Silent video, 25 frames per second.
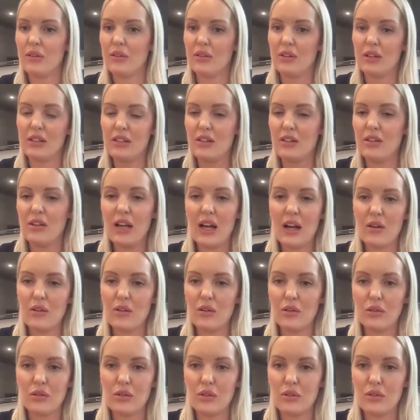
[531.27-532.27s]
I don't know how
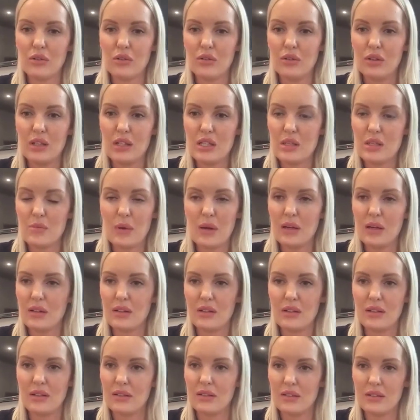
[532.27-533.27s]
long it's
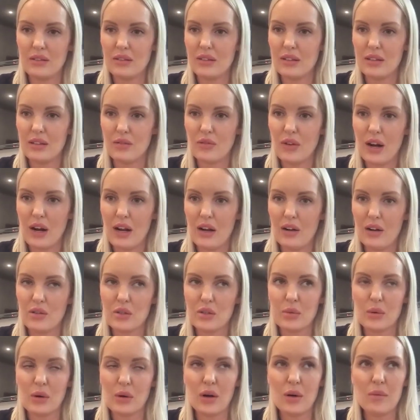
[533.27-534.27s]
been
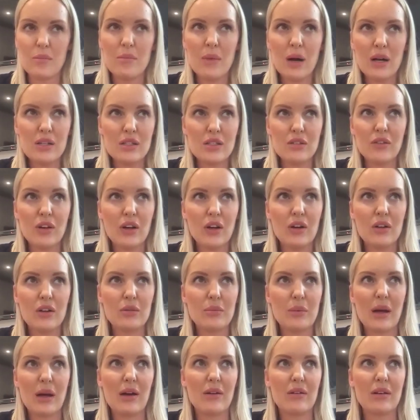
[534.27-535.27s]
around, but I must have heard
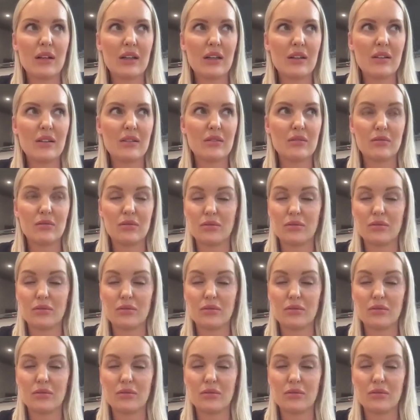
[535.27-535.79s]
about it